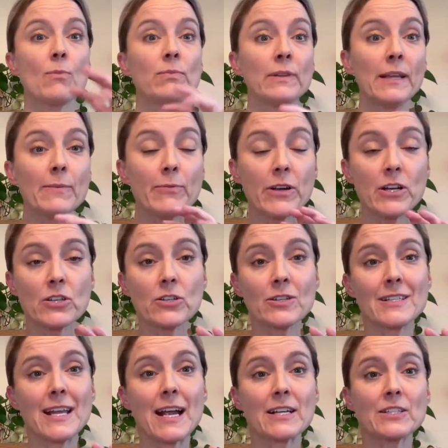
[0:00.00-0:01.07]
blood pressure
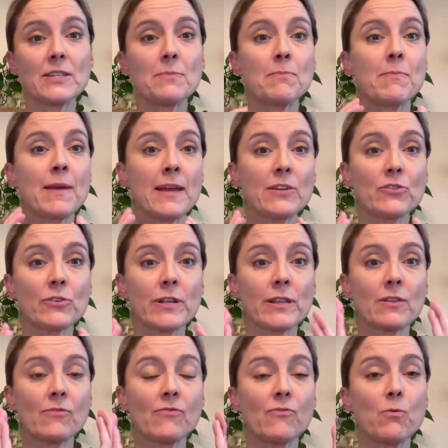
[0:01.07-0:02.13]
is actually measuring
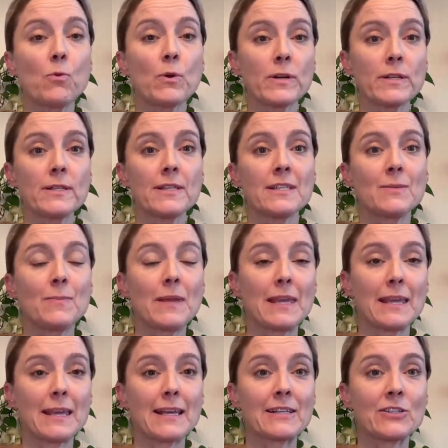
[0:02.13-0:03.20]
the force that's
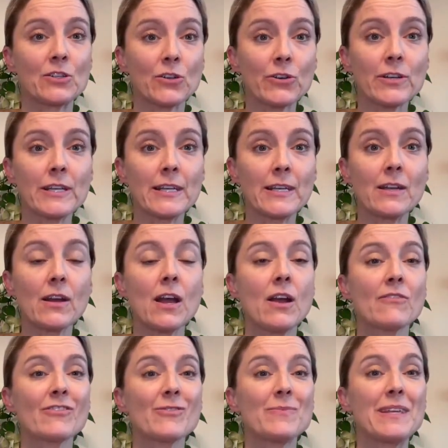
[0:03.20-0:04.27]
being exerted
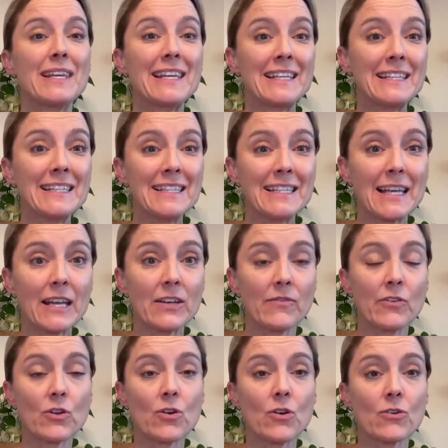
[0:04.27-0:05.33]
from the inside of
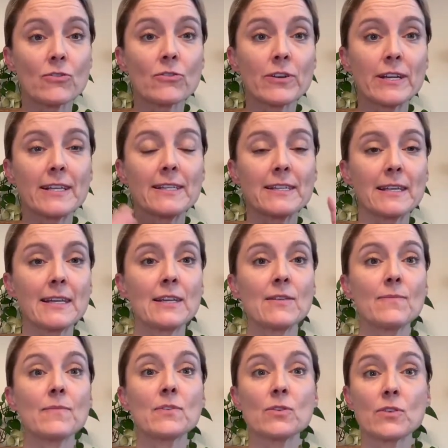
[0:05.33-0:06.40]
your arteries.
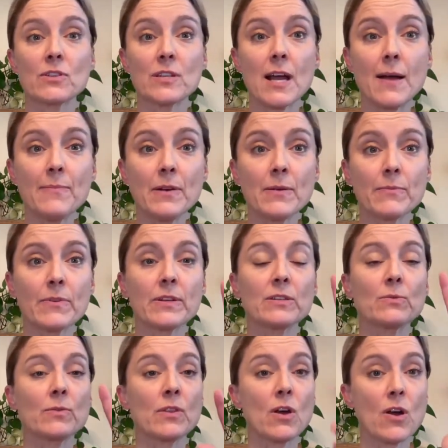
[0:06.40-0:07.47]
So the top number
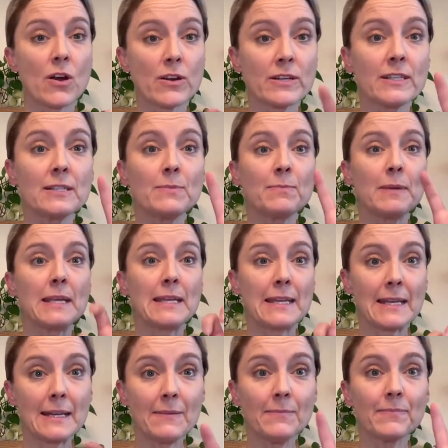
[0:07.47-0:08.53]
is when the heart is
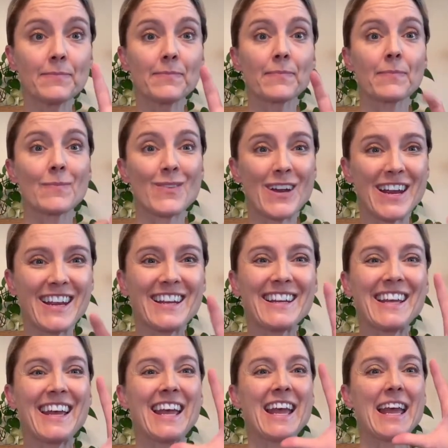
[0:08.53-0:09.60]
beating, right?
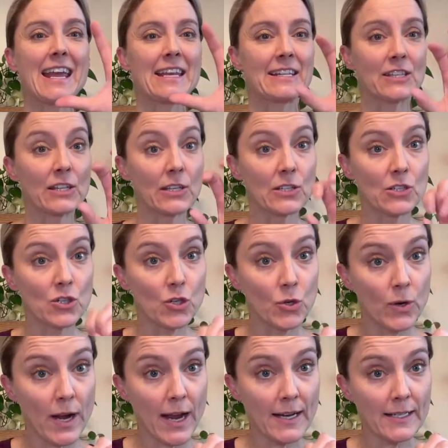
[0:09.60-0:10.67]
And it's
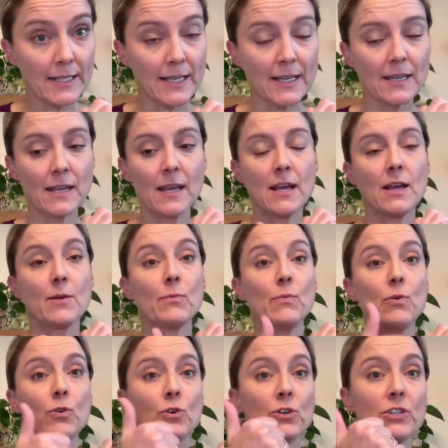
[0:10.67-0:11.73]
contracting,
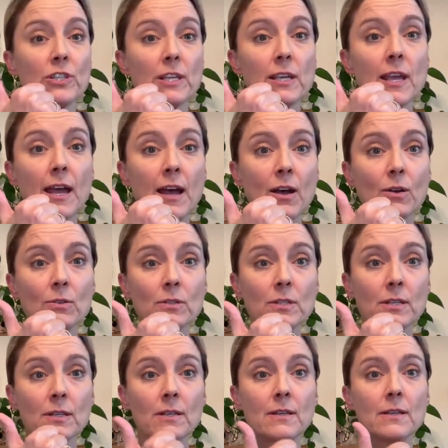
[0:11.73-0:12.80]
pushing
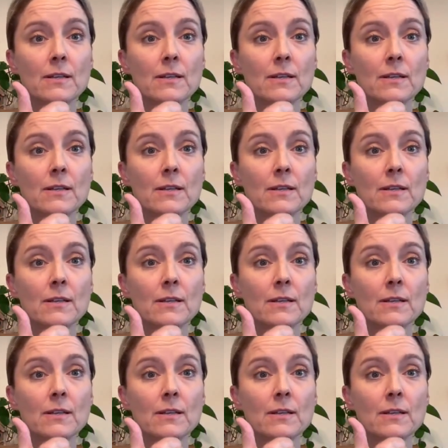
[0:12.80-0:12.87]
out